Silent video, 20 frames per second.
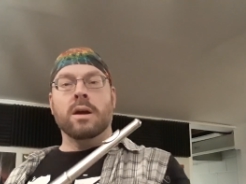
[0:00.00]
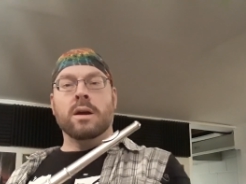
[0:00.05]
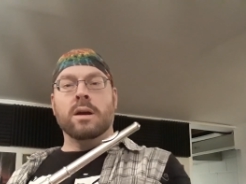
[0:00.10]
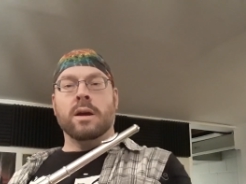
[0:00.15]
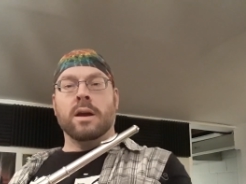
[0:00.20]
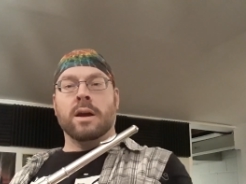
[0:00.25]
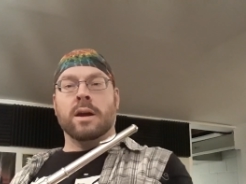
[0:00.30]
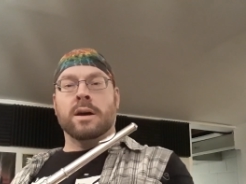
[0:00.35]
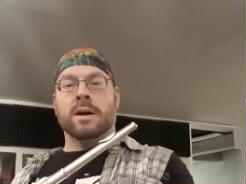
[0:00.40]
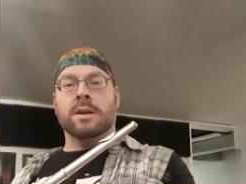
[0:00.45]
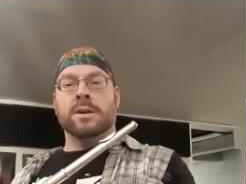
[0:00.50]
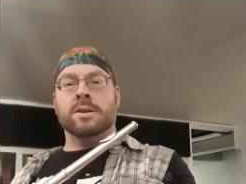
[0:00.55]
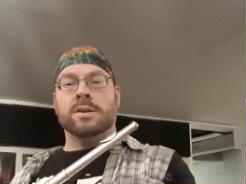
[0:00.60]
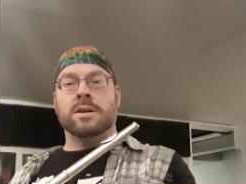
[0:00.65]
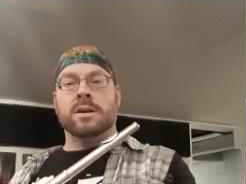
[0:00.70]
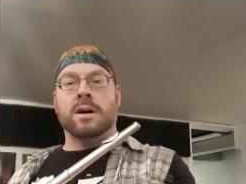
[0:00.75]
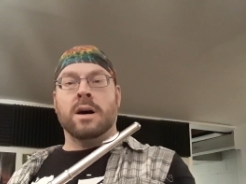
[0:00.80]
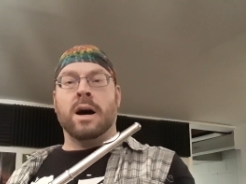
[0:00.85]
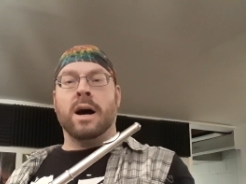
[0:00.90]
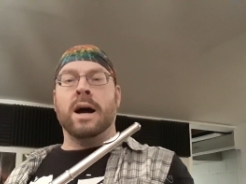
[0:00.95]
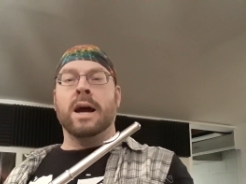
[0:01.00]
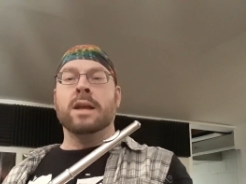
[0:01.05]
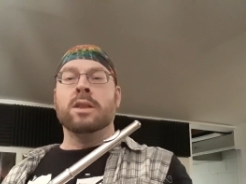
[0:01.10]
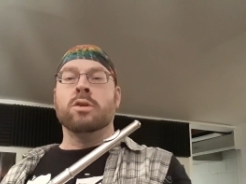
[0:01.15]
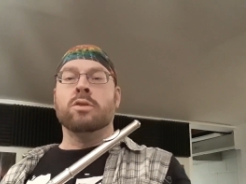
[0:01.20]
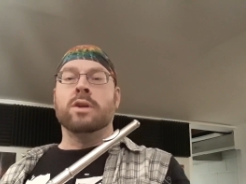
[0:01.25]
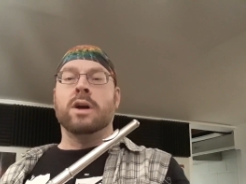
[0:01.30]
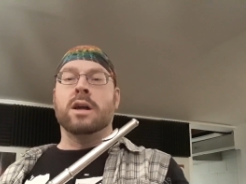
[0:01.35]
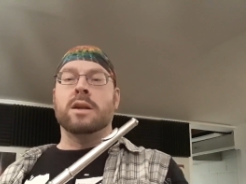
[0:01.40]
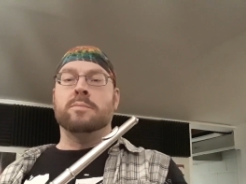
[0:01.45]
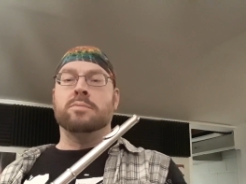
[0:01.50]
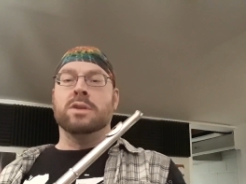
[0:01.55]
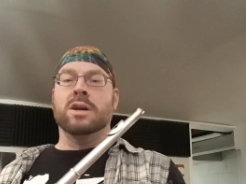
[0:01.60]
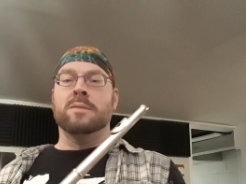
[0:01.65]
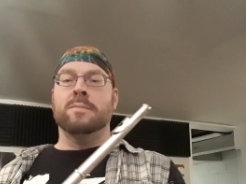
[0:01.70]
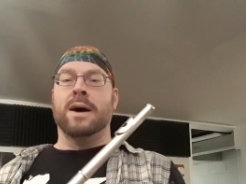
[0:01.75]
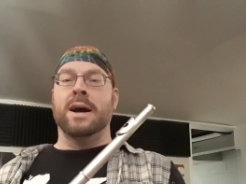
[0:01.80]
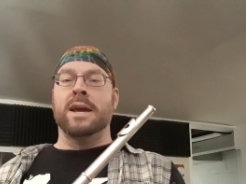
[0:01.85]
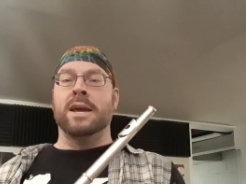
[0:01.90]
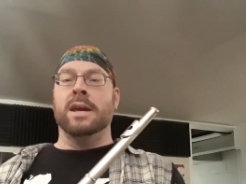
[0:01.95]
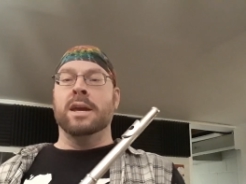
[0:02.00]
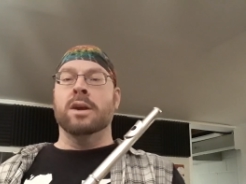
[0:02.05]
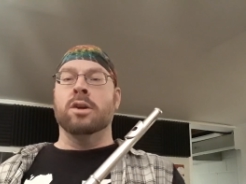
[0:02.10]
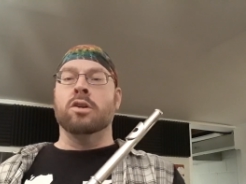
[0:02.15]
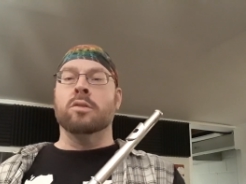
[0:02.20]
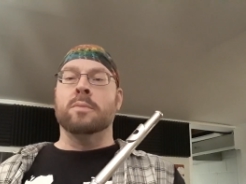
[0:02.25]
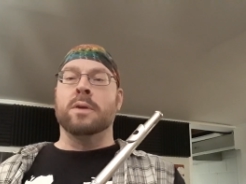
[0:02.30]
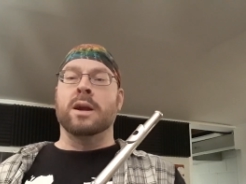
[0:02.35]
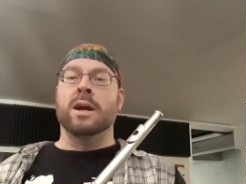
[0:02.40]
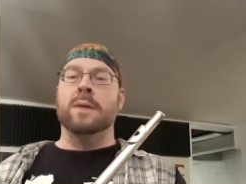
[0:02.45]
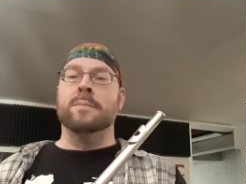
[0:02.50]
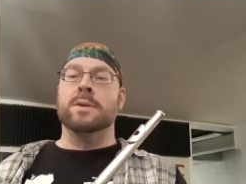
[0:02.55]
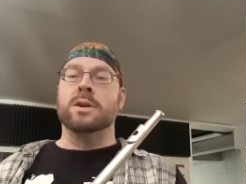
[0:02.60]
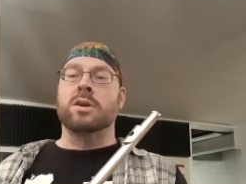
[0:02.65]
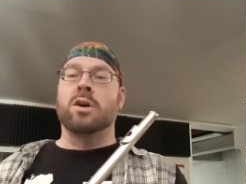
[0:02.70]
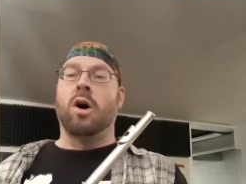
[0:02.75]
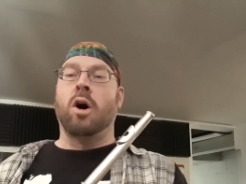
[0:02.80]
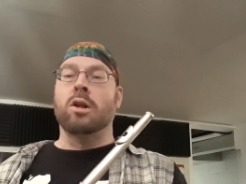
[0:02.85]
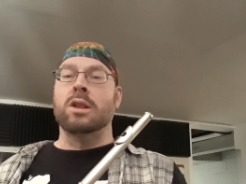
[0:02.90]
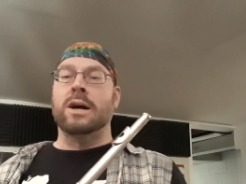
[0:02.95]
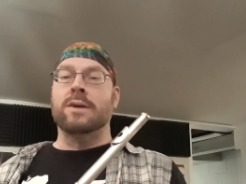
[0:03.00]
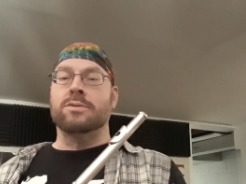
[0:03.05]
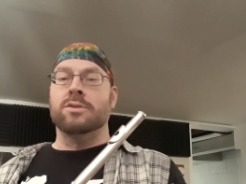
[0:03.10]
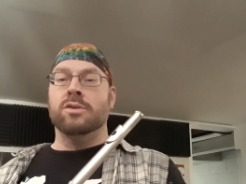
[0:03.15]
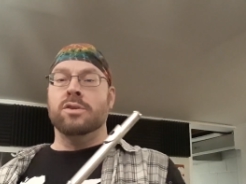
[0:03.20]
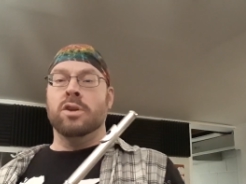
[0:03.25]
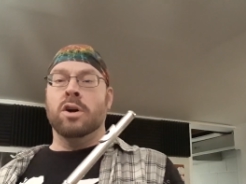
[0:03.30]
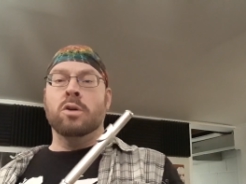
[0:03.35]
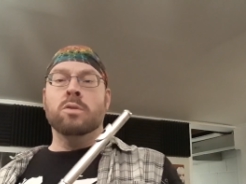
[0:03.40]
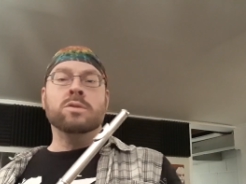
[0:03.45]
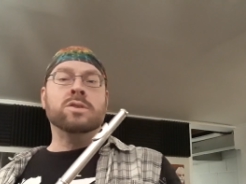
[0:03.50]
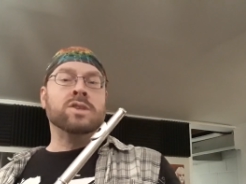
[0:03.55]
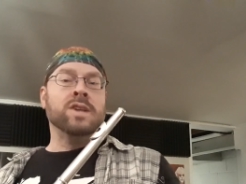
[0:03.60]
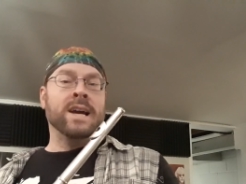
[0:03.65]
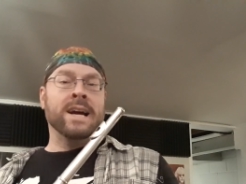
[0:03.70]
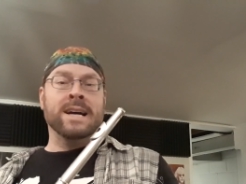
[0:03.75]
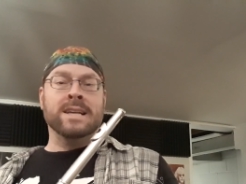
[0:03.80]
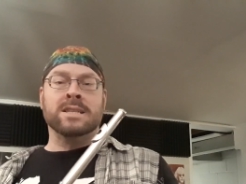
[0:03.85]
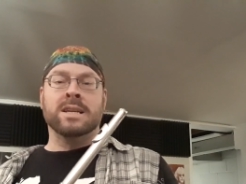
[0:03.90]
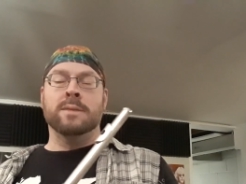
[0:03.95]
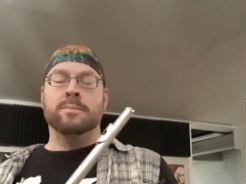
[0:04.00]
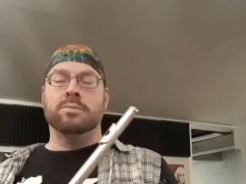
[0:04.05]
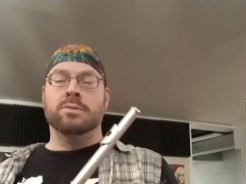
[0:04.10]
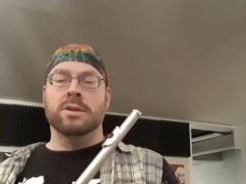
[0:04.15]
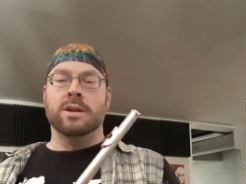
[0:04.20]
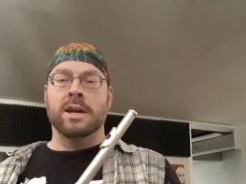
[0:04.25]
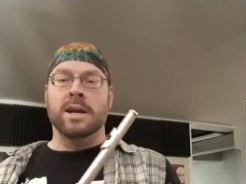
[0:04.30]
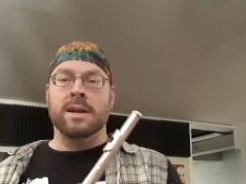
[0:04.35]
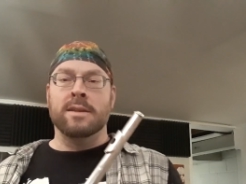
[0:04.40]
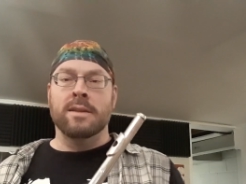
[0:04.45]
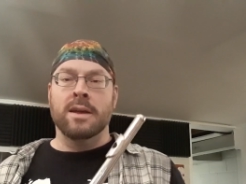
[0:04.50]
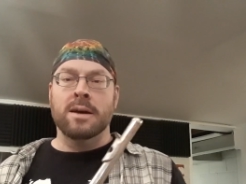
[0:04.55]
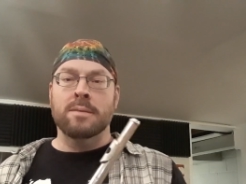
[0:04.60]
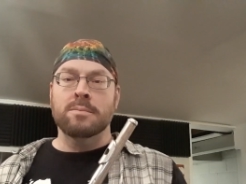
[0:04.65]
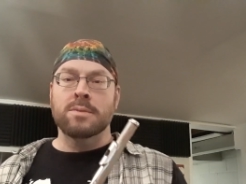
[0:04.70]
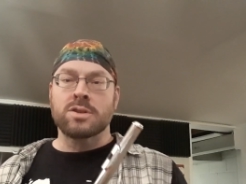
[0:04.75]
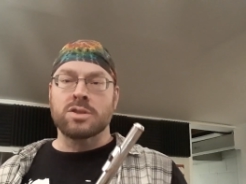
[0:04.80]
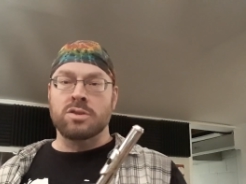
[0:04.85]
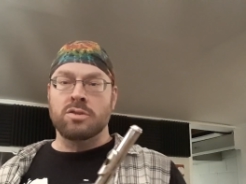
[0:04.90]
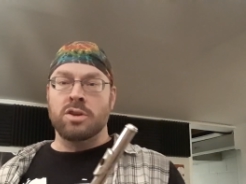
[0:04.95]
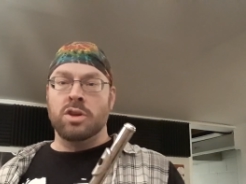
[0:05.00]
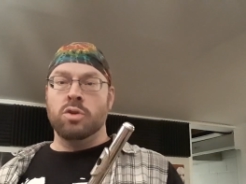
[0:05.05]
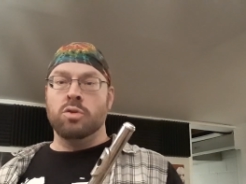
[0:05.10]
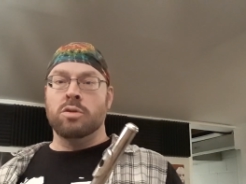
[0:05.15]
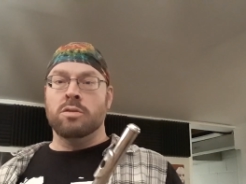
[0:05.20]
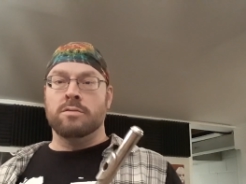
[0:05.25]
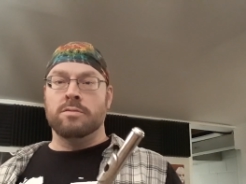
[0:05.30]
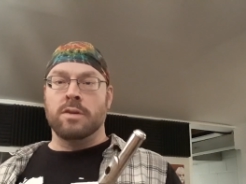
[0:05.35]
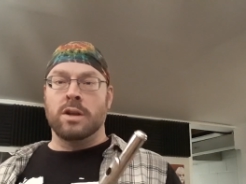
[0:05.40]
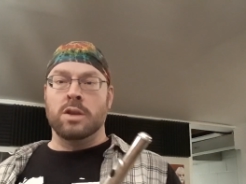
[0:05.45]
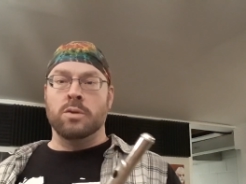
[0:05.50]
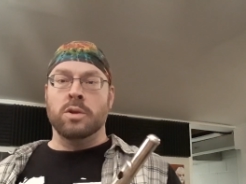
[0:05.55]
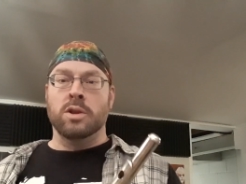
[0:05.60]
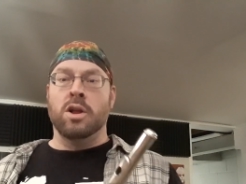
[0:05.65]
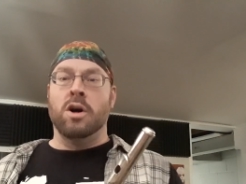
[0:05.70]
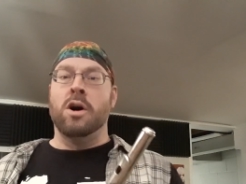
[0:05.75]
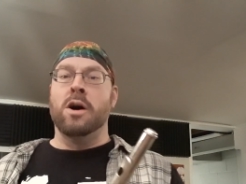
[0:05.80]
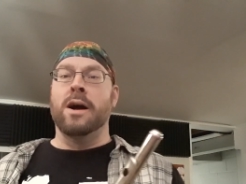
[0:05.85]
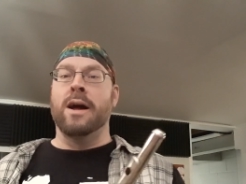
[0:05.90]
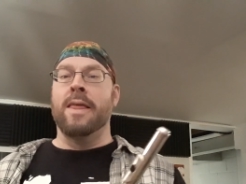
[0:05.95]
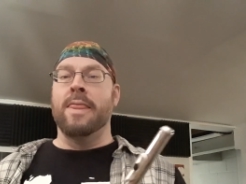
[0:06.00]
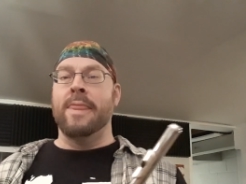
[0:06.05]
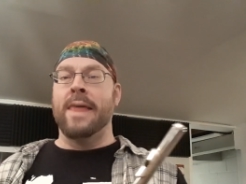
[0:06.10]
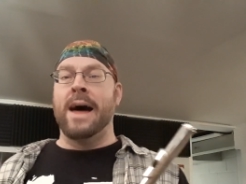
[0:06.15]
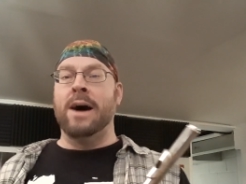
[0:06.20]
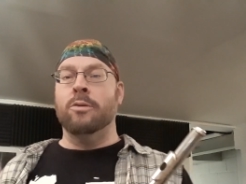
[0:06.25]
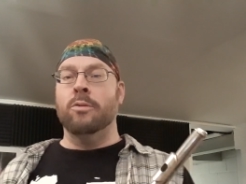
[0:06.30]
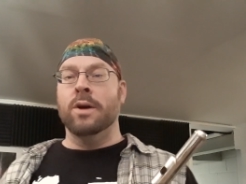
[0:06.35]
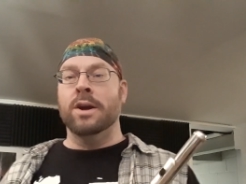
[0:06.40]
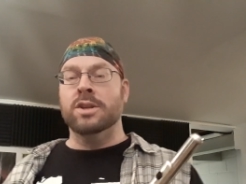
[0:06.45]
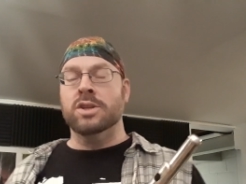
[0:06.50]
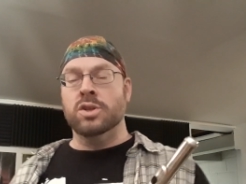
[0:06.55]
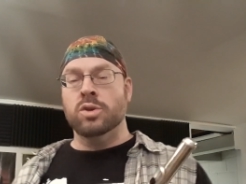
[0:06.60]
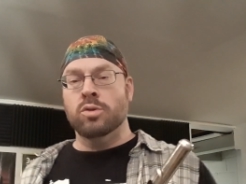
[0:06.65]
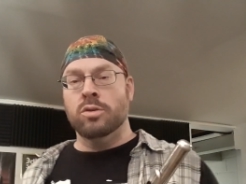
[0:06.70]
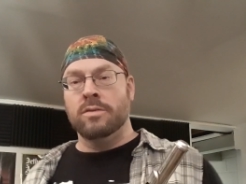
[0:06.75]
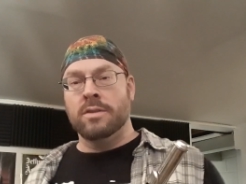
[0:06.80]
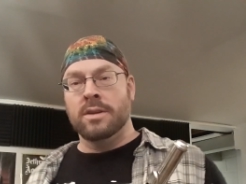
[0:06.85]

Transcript: And I learned how to play by ear, but I am going to call out the notes as I'm playing them so that you can follow along that way too if